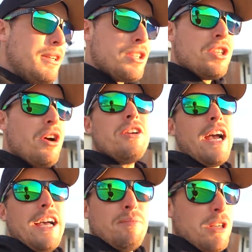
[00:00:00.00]
we can show you
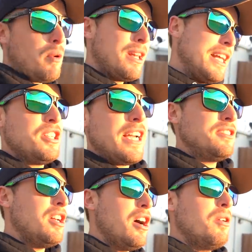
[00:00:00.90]
guys. But I just want to let you
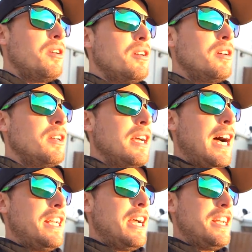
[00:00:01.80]
guys know,
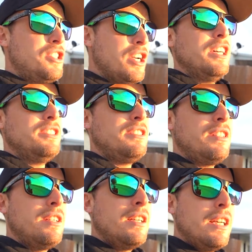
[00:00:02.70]
I, I just,
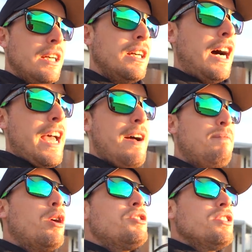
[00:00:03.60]
I have
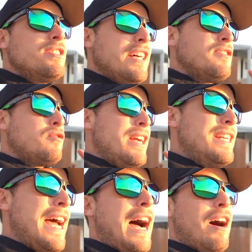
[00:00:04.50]
purchased as of right
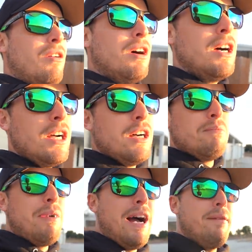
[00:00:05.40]
now
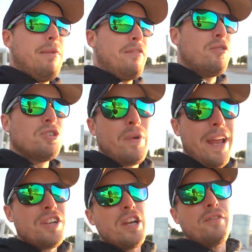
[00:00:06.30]
my, my first
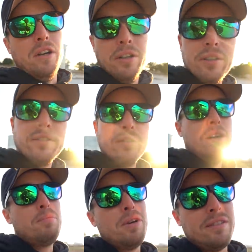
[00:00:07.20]
ranch ever. So
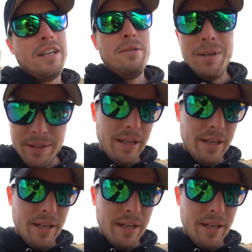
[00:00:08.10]
I'm pretty excited about